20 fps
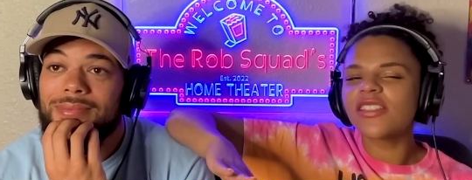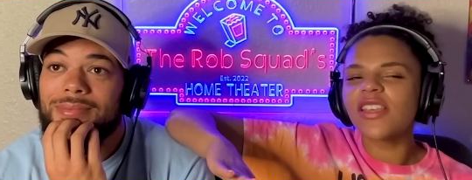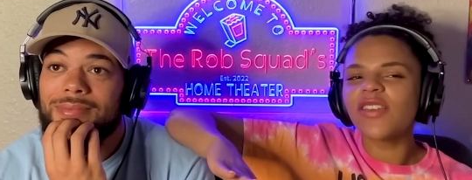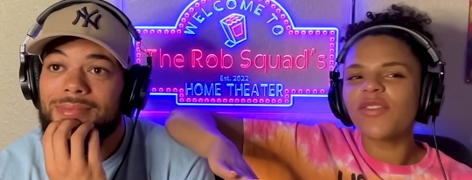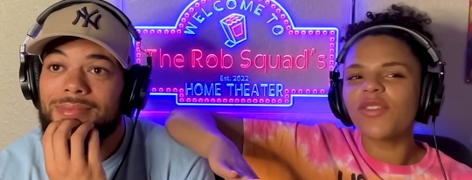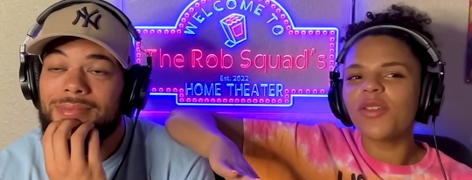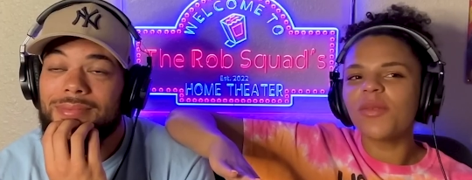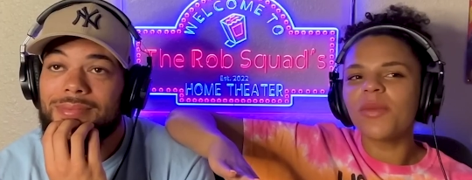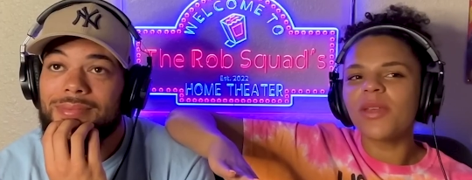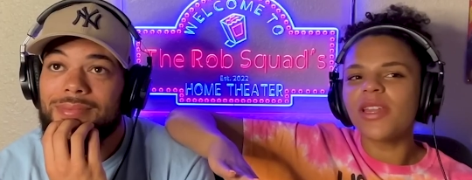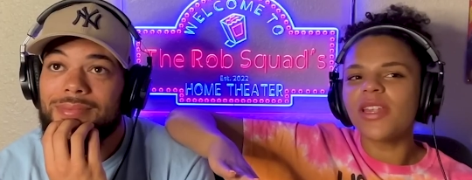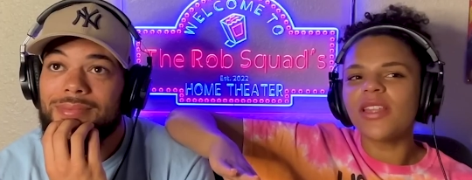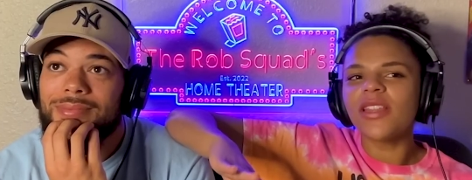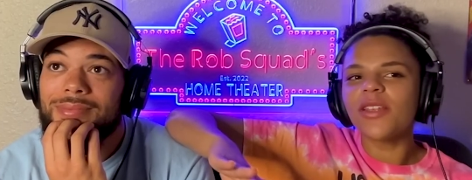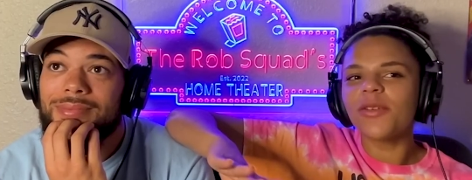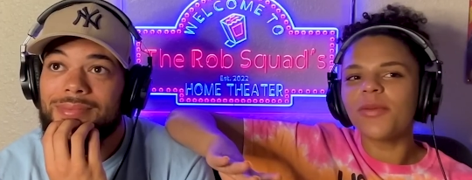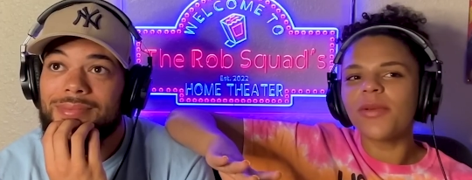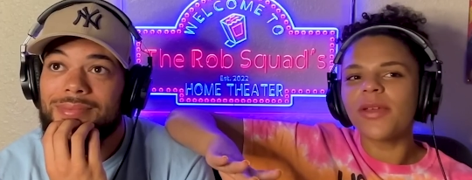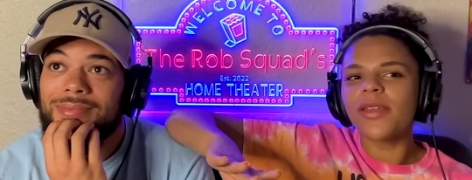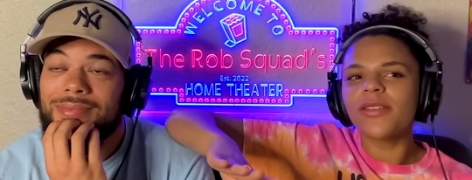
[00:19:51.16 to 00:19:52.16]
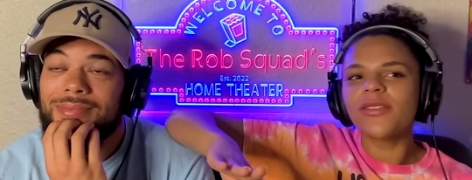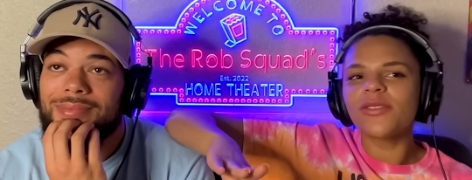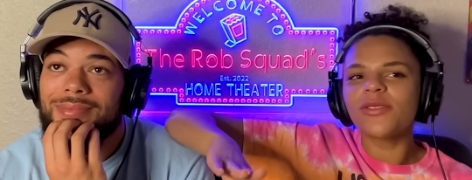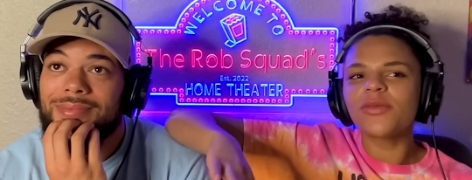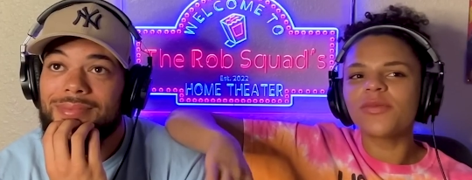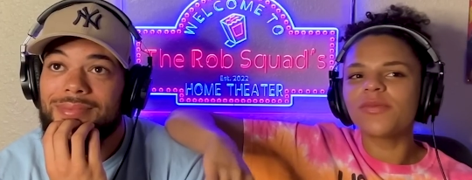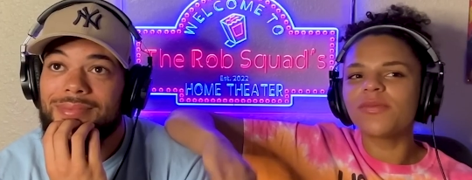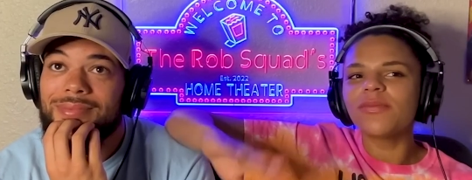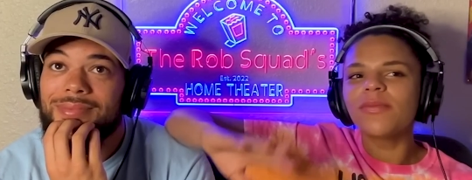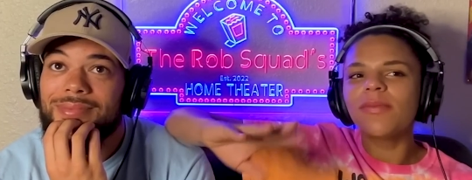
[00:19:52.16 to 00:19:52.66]
Speaker 1: give it a minute. They're probably just
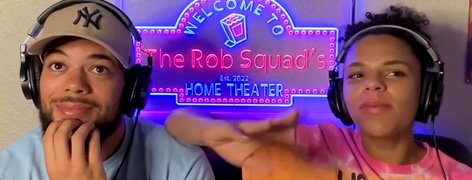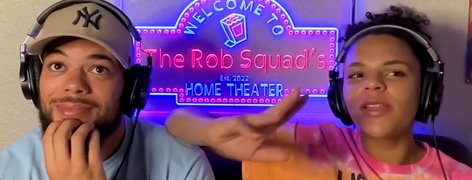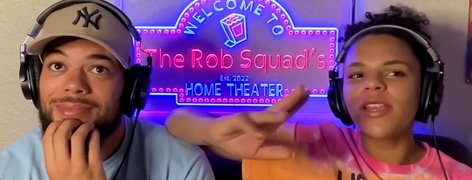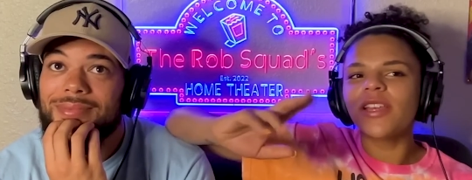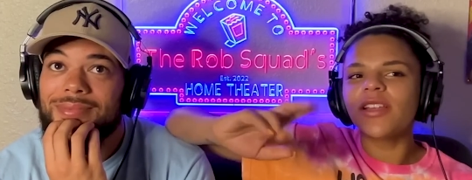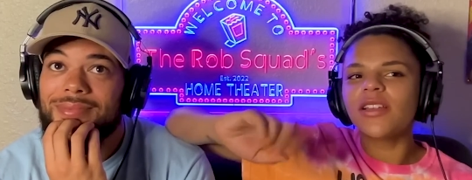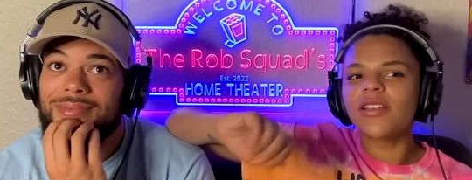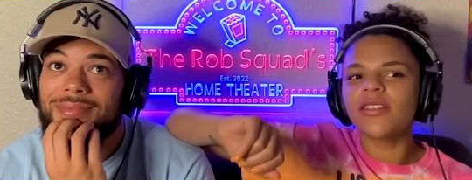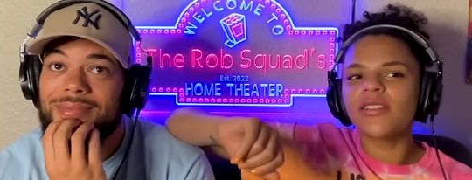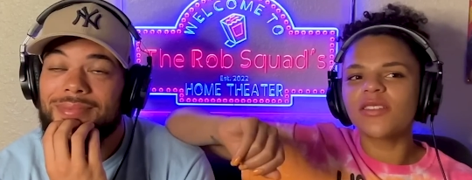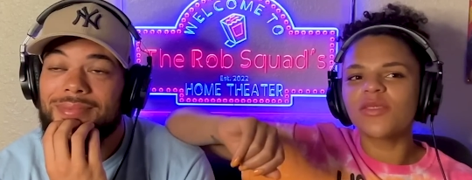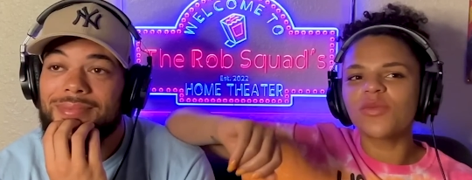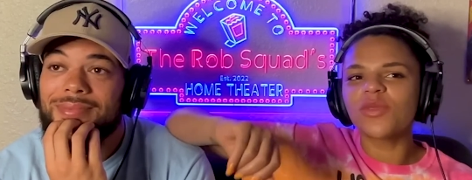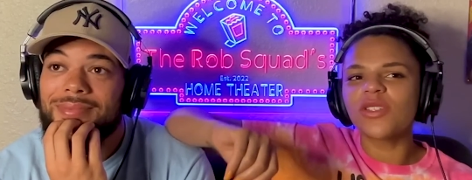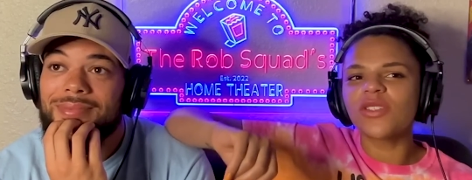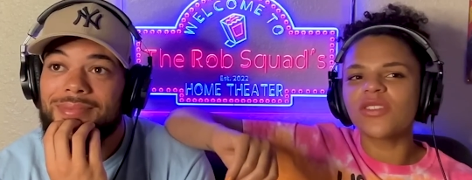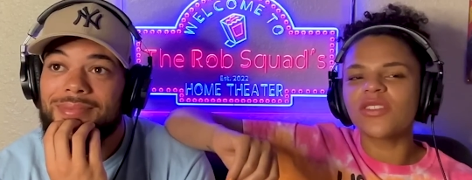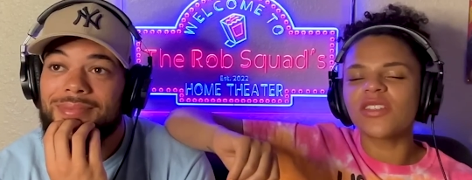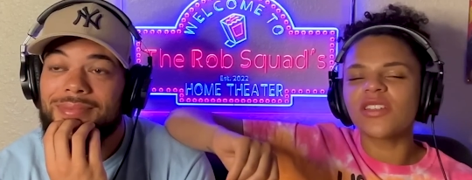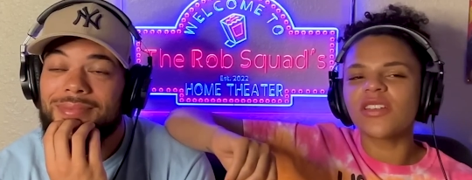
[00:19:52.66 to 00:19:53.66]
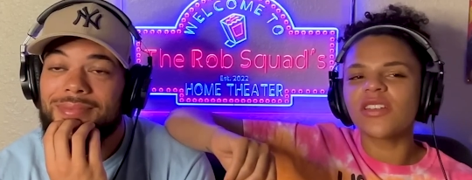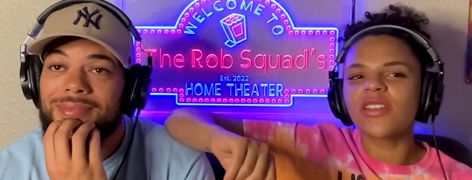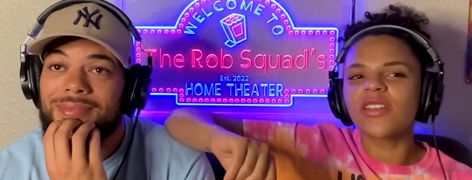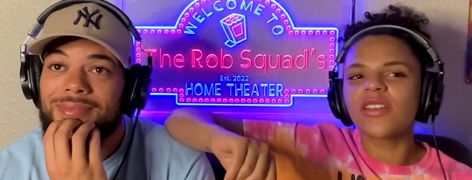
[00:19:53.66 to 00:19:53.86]
playing us some music.